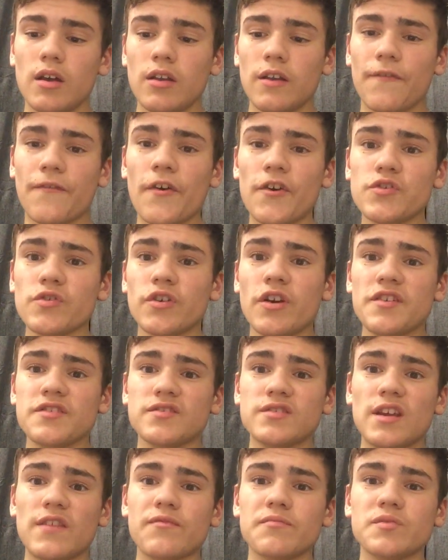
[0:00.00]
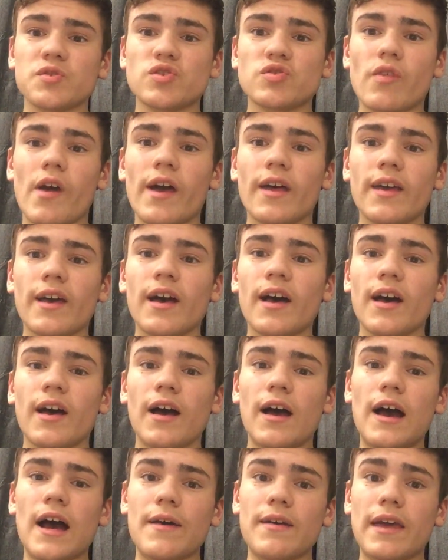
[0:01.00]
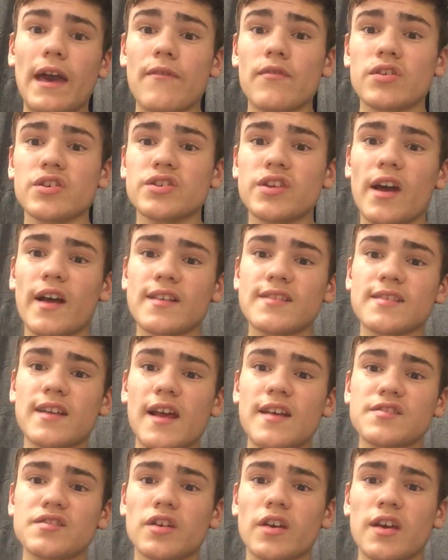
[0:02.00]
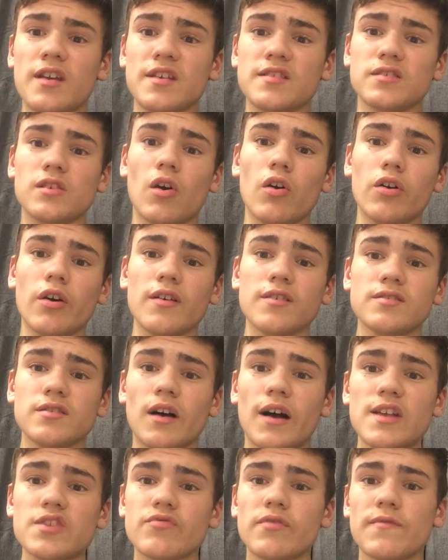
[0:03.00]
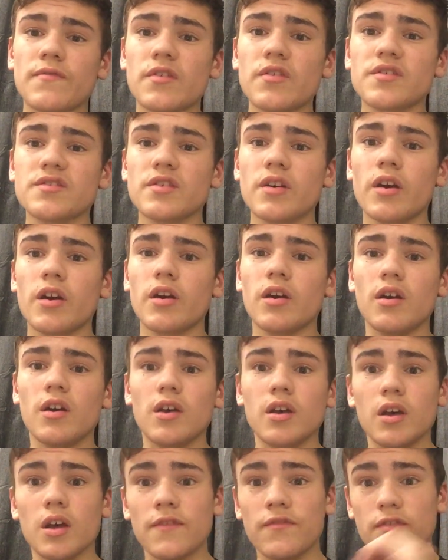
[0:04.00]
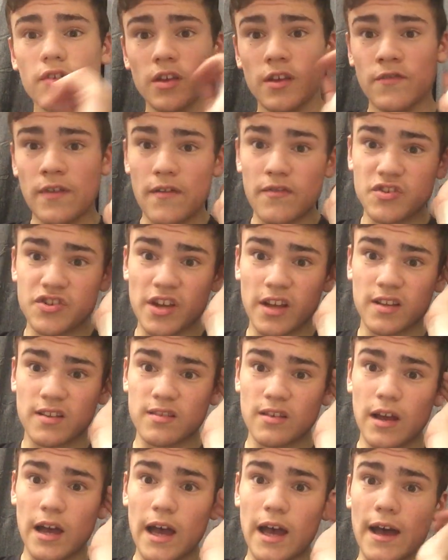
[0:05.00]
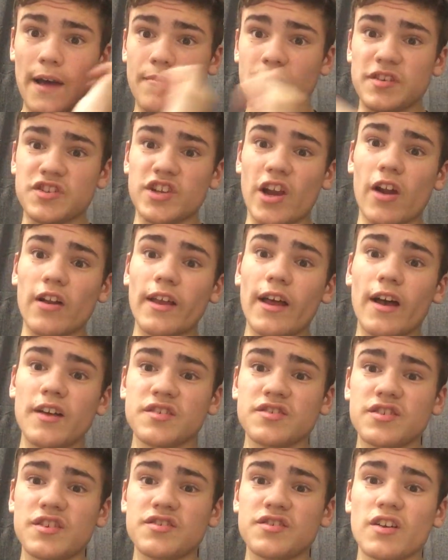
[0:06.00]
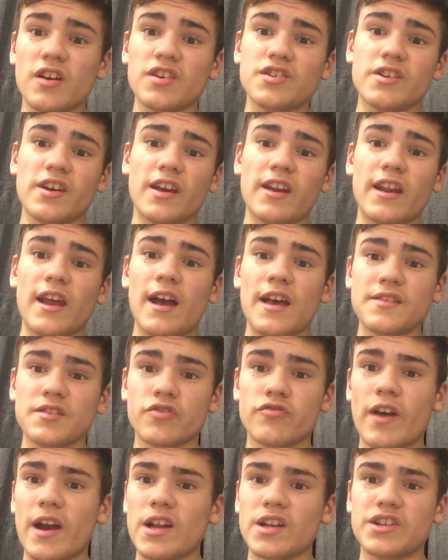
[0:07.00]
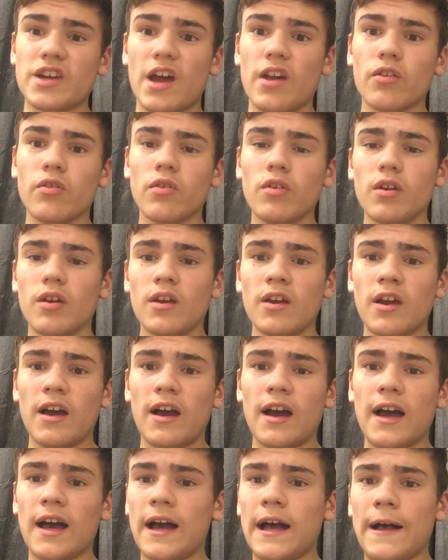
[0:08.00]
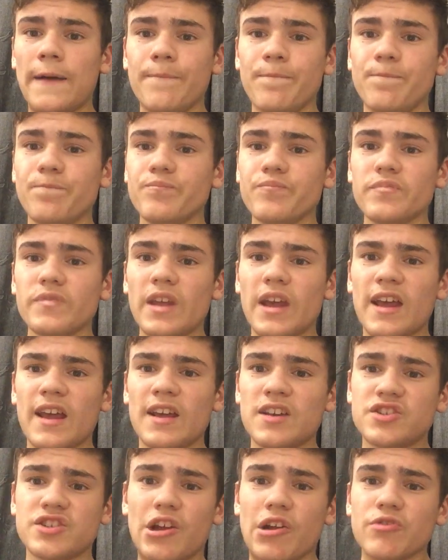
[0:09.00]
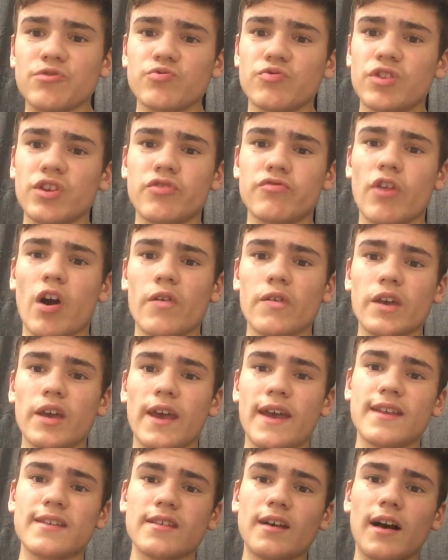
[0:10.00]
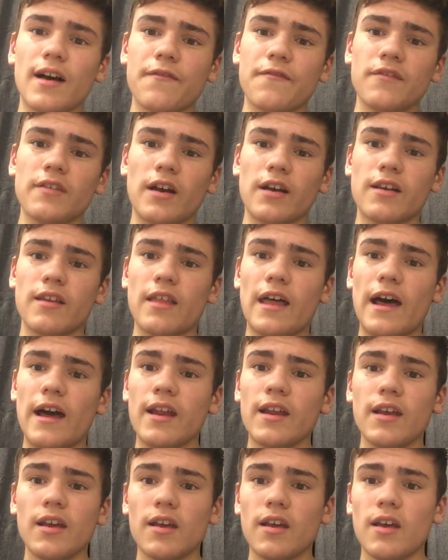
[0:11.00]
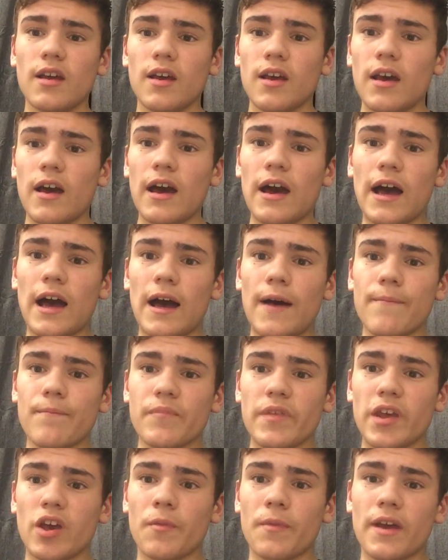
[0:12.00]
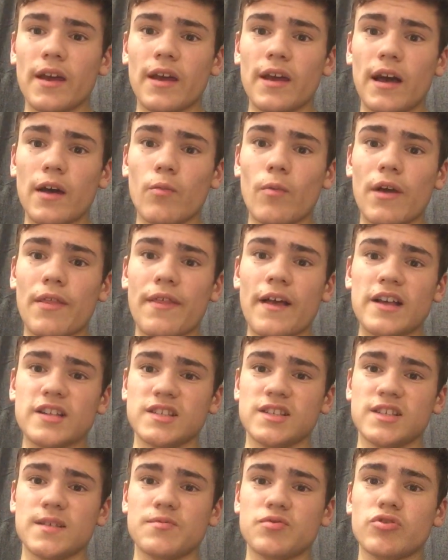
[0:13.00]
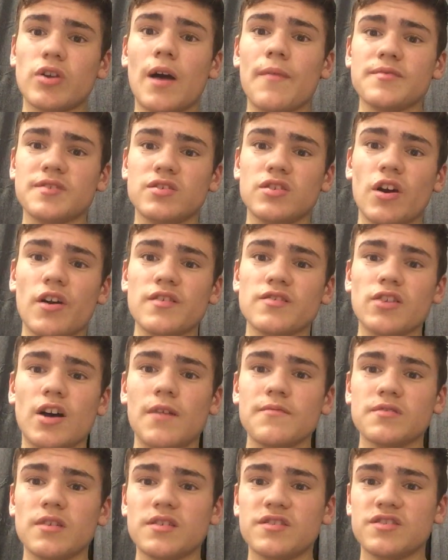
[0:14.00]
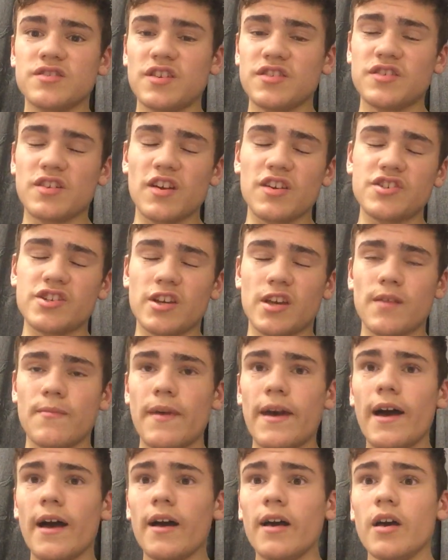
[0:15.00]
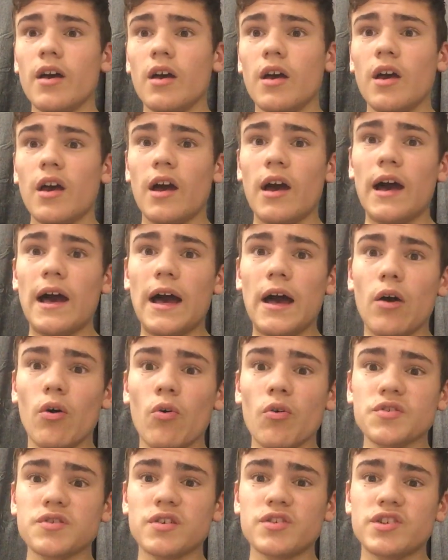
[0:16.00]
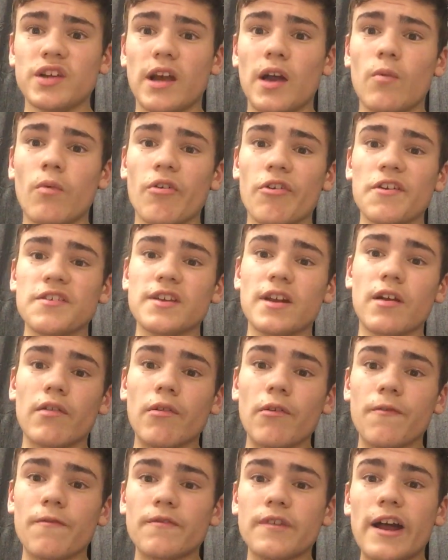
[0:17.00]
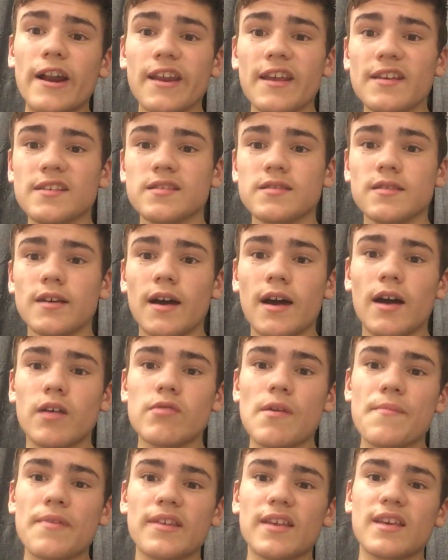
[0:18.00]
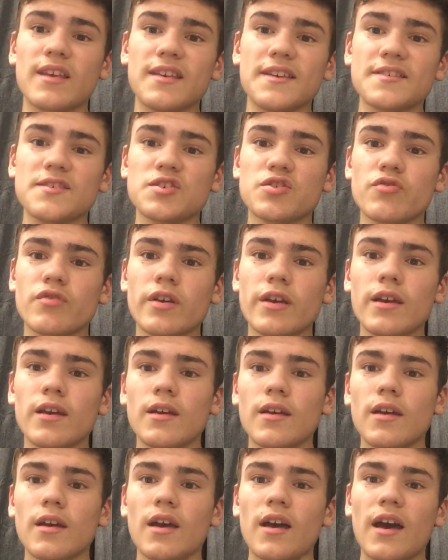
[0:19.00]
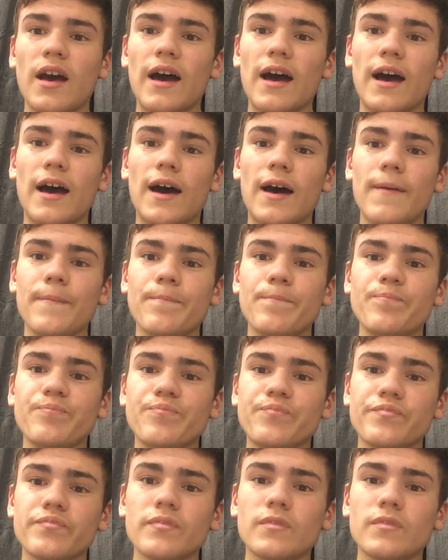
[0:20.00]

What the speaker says: the first one goes to Nick from Australia. He gave me a shout out today in his Gold Coast Titans review. So if you haven't checked his channel out, I suggest you go and check it out. It's a great channel. Yeah, his channel is really growing, and I feel like that he'll be at 1,000 subscribers in no time. So I suggest you go check him out. Also check out Warriors NRL Fanatics, Rugby League History, and